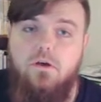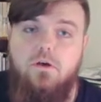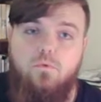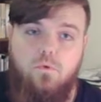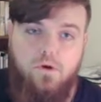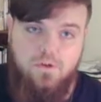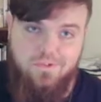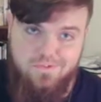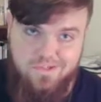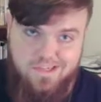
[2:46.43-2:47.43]
We're going to
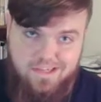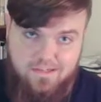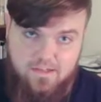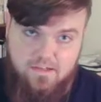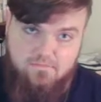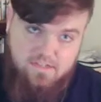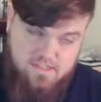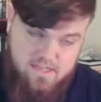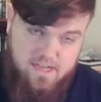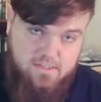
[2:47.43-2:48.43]
look at
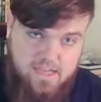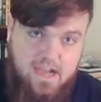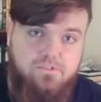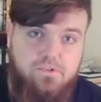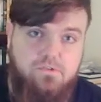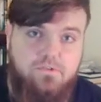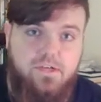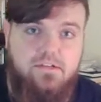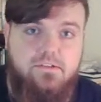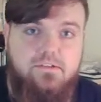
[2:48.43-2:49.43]
exactly how they're
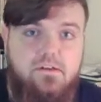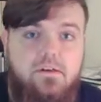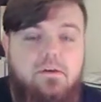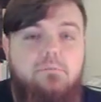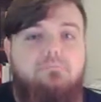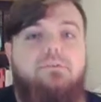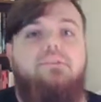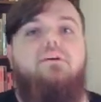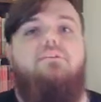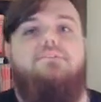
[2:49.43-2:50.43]
related, but they
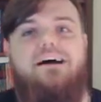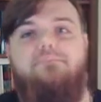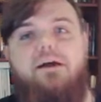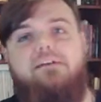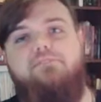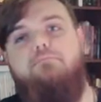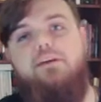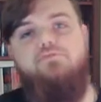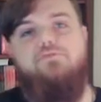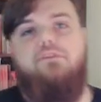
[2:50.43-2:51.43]
all tie back to the major
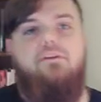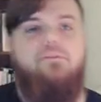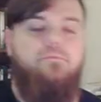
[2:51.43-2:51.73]
scale,